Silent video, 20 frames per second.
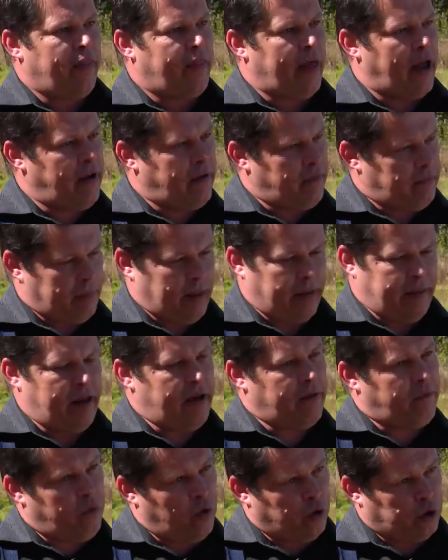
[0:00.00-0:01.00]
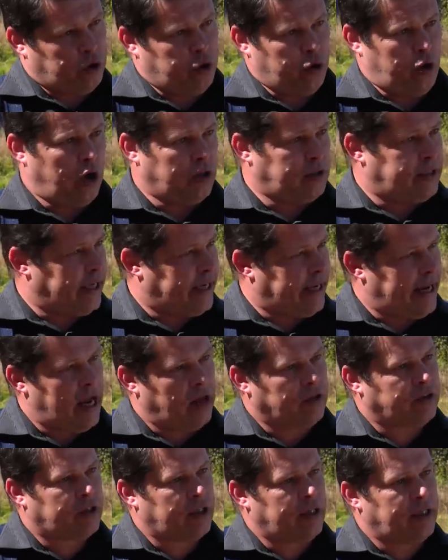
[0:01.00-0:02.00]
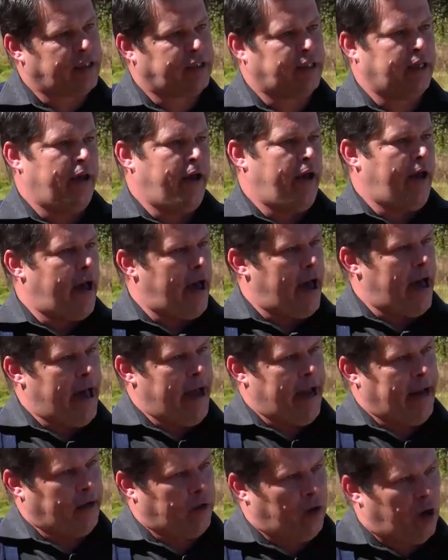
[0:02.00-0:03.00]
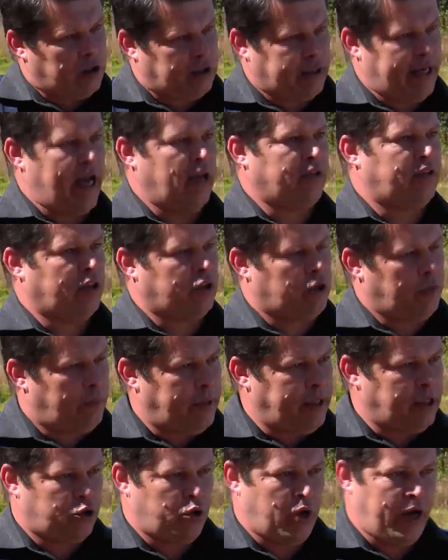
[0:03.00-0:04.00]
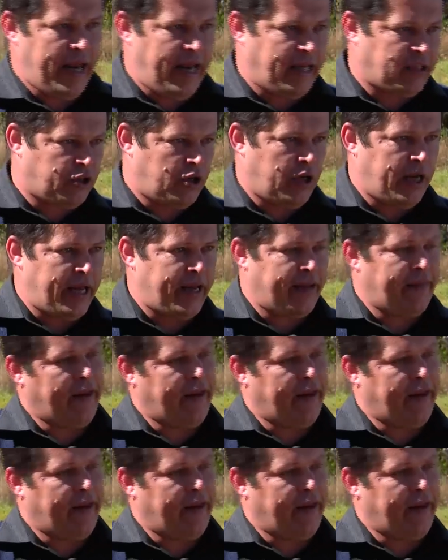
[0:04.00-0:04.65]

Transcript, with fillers: They they then forced to contact councillors and ask councillors to please try and escalate it.